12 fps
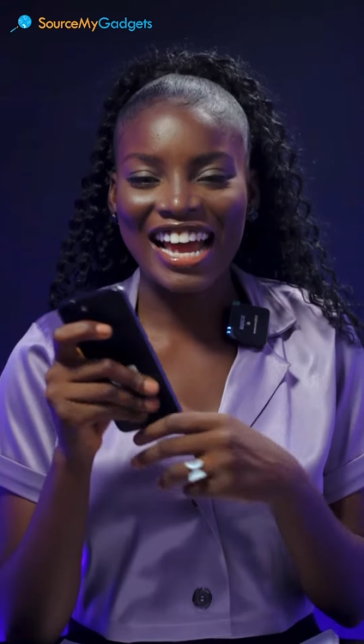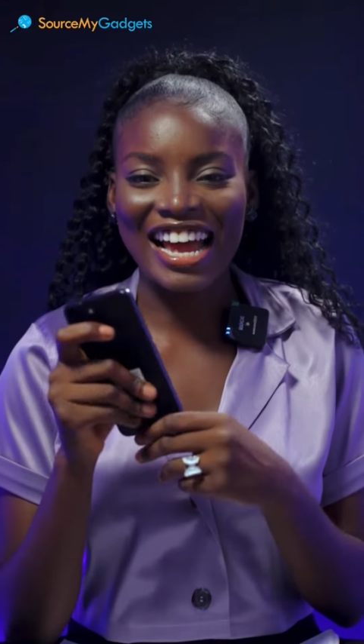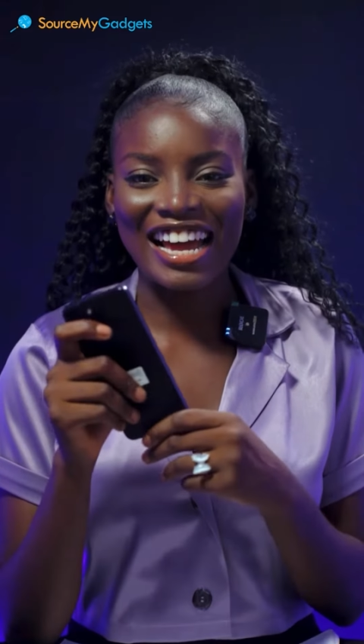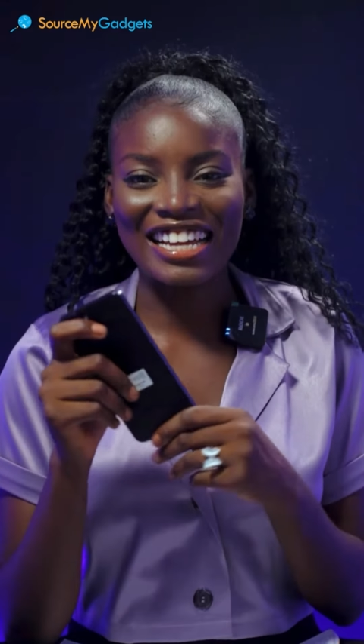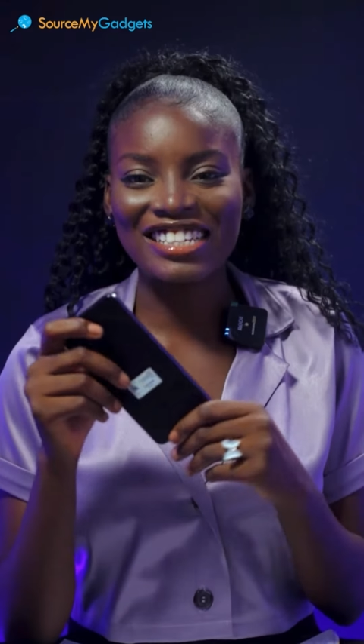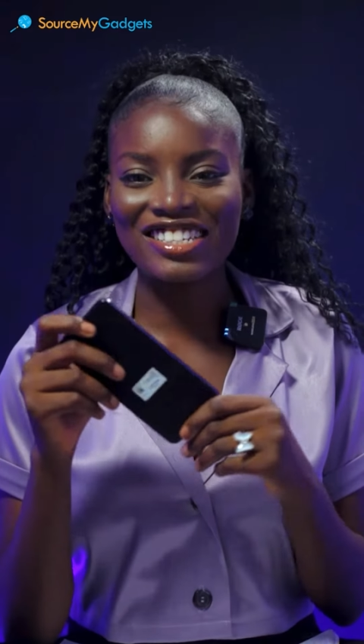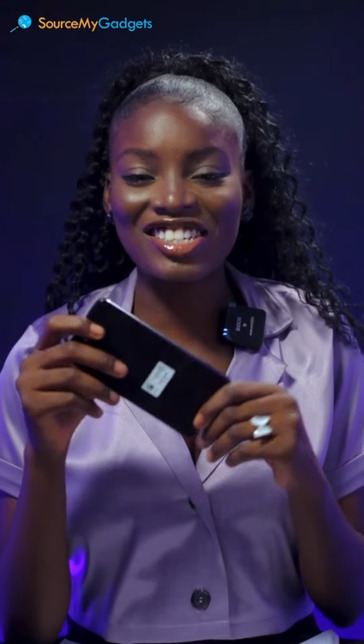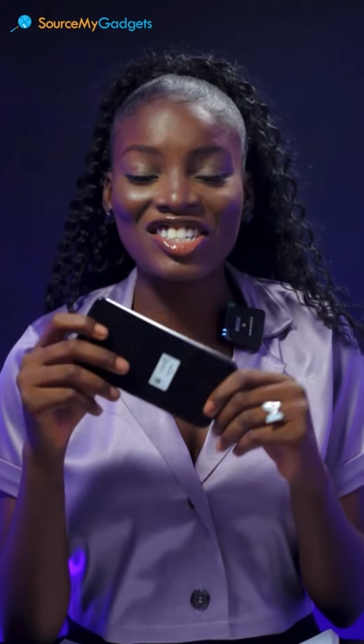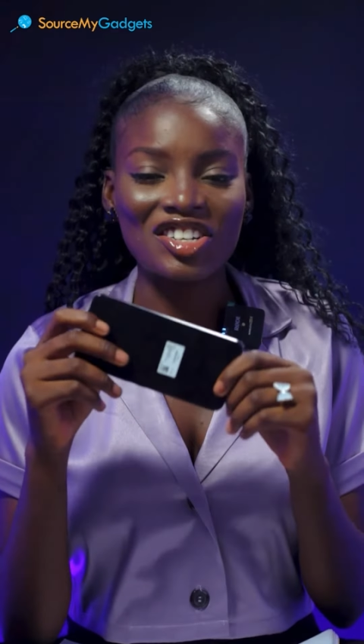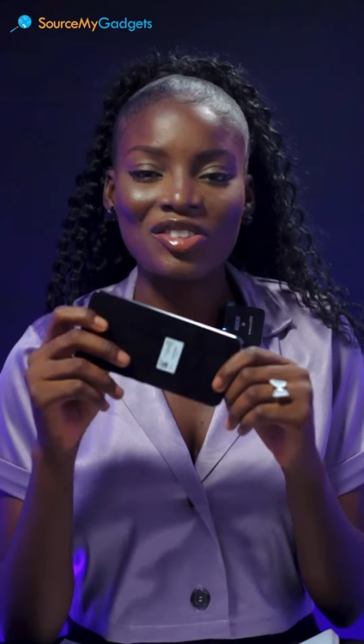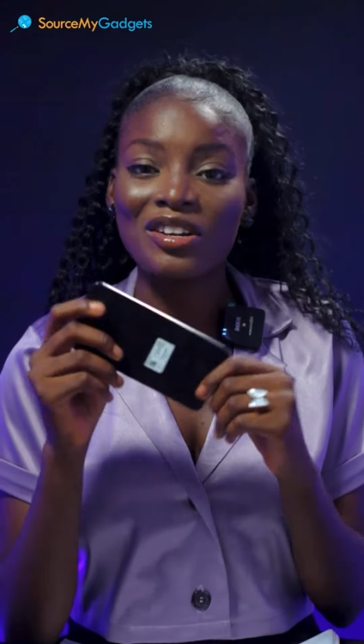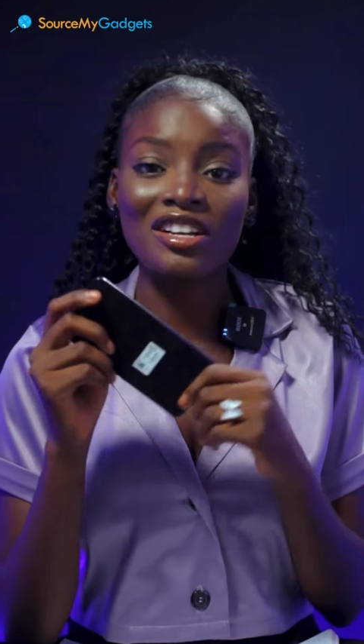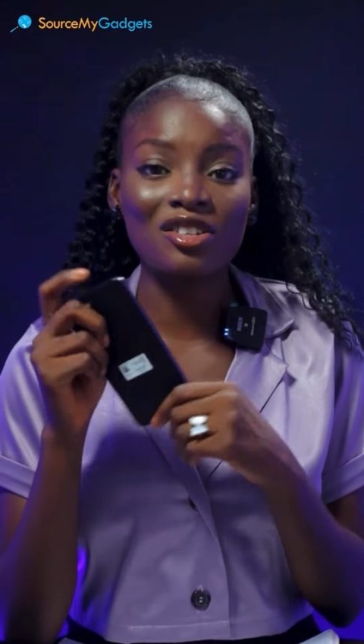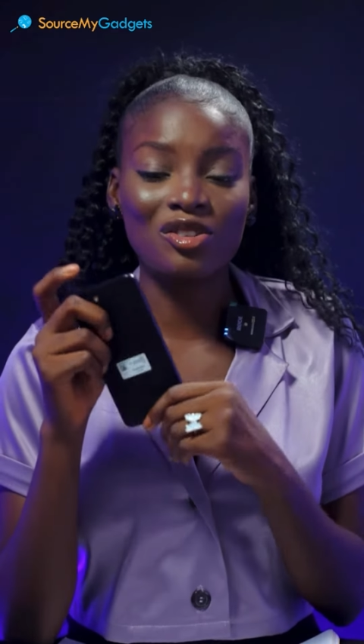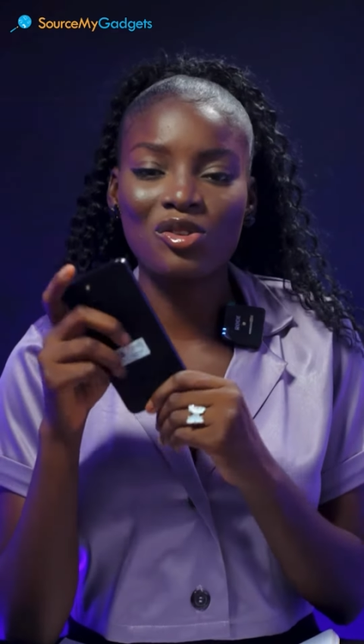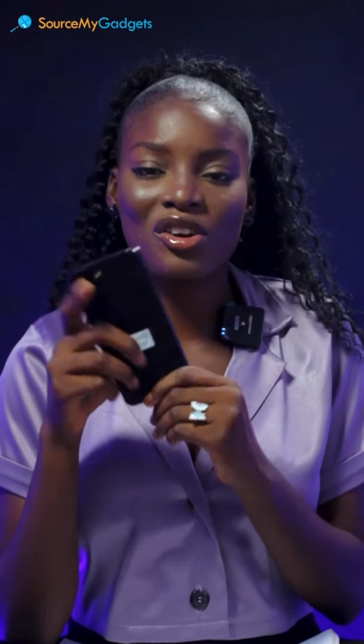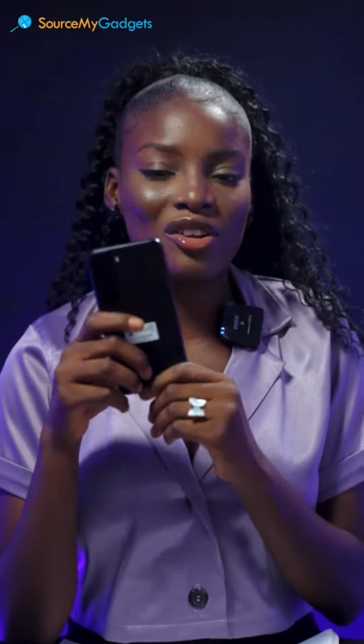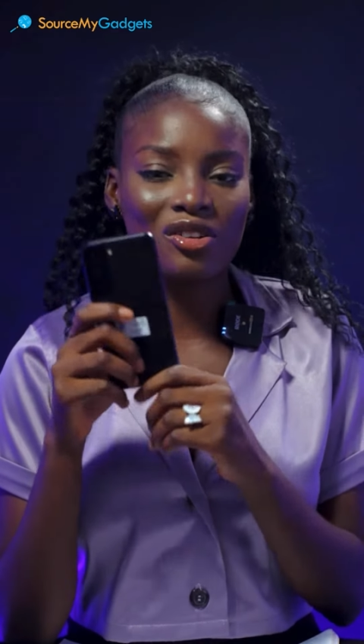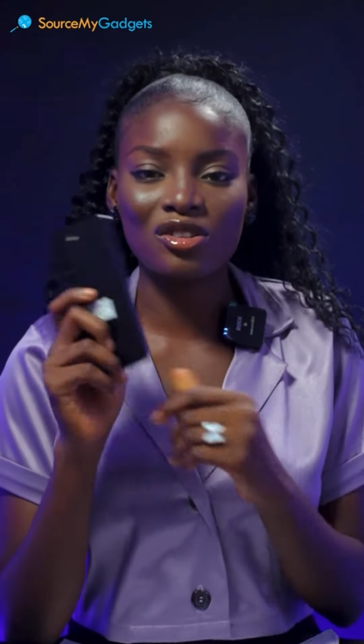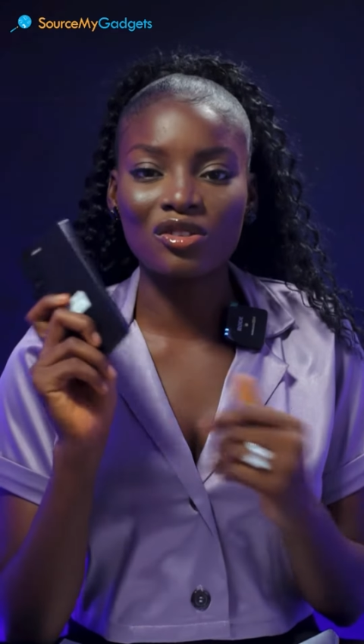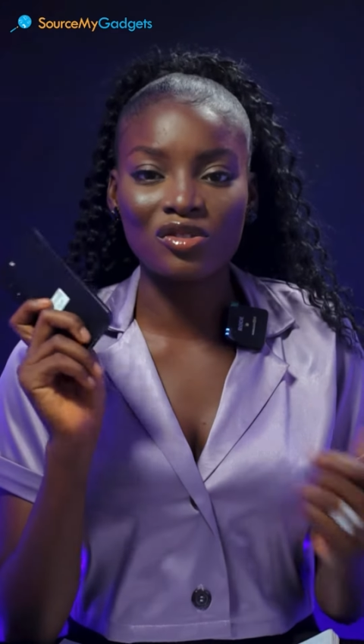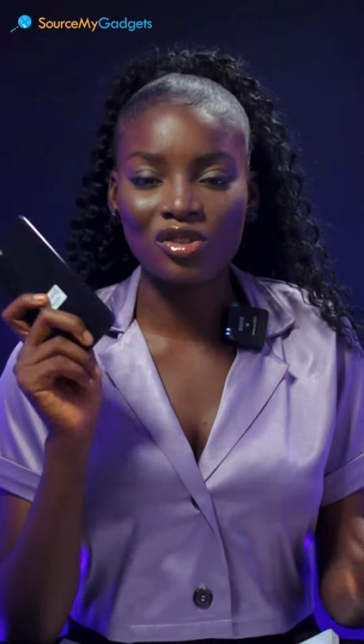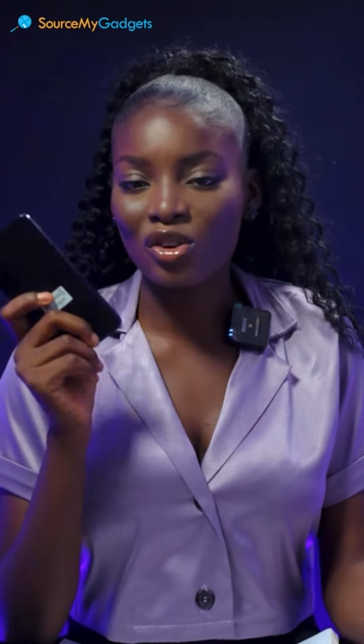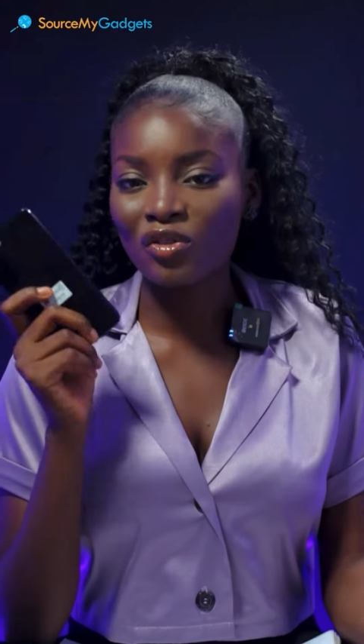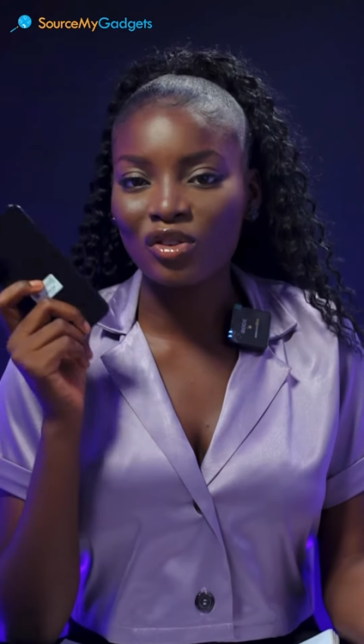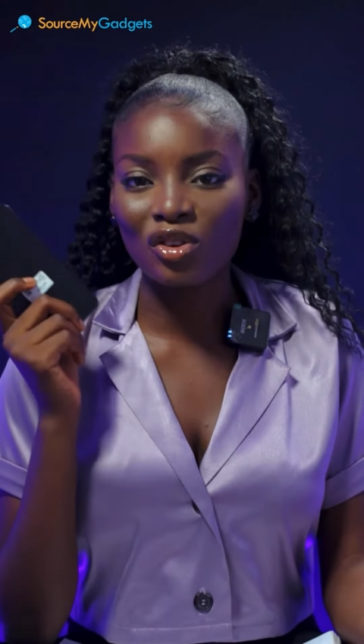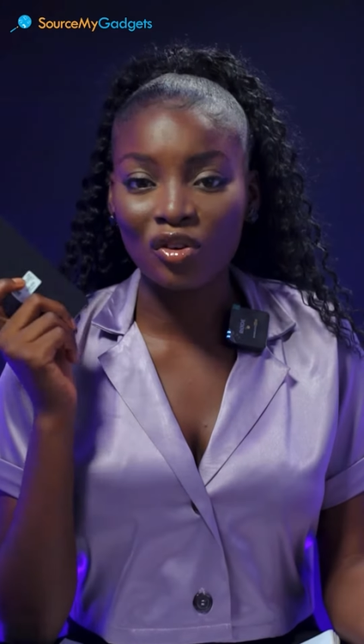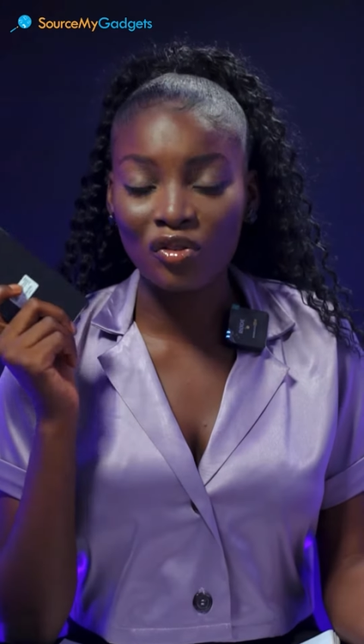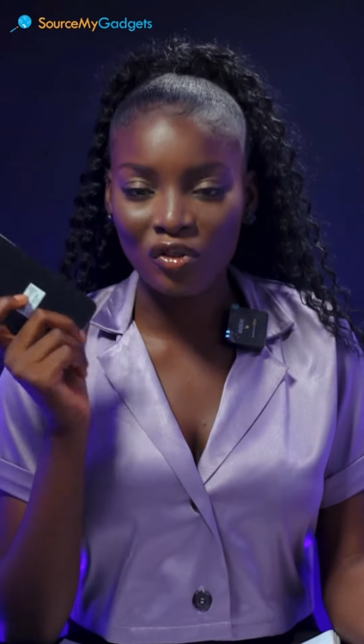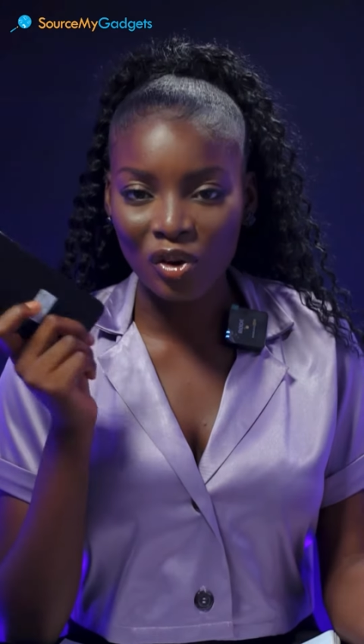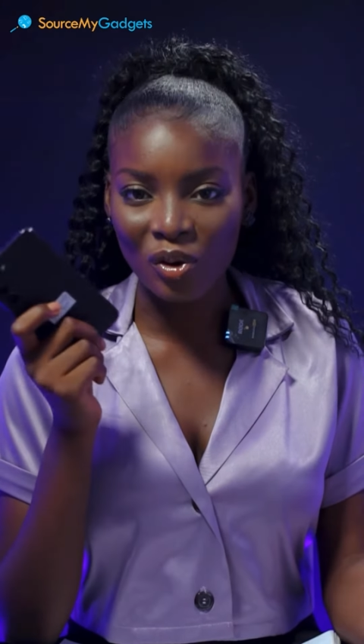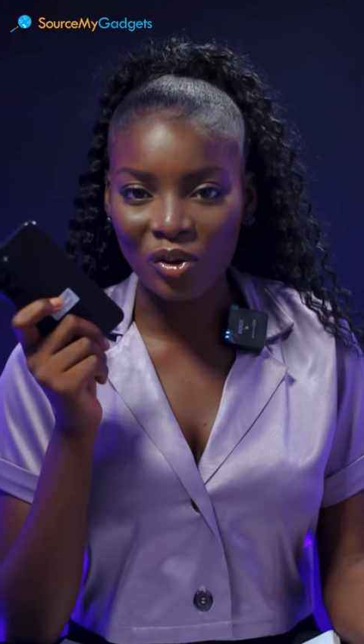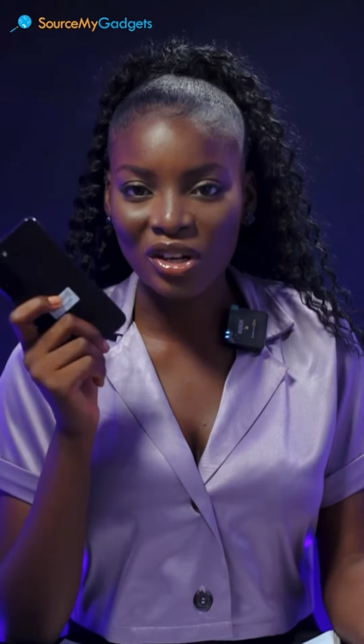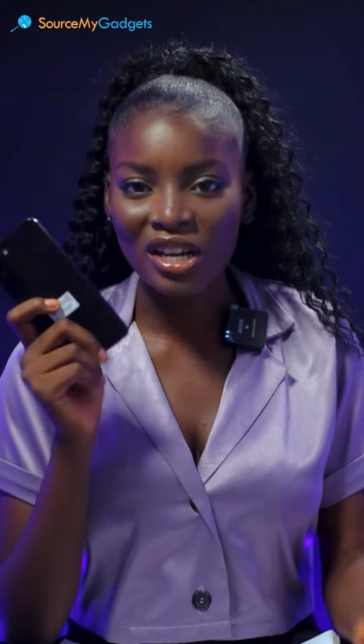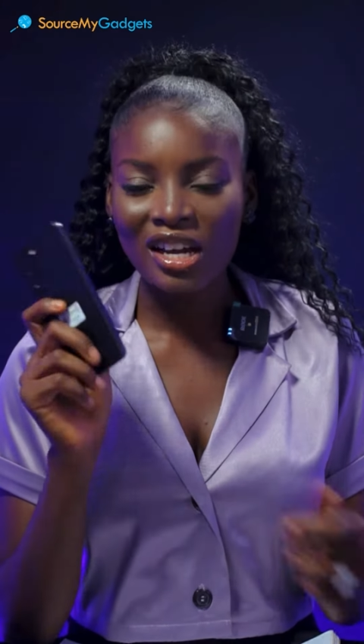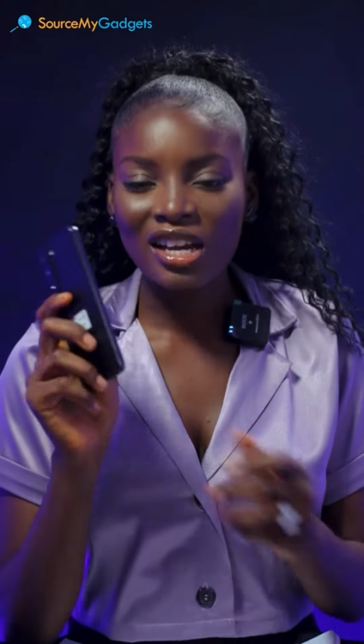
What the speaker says: and just generally store a lot of stuff in your phone,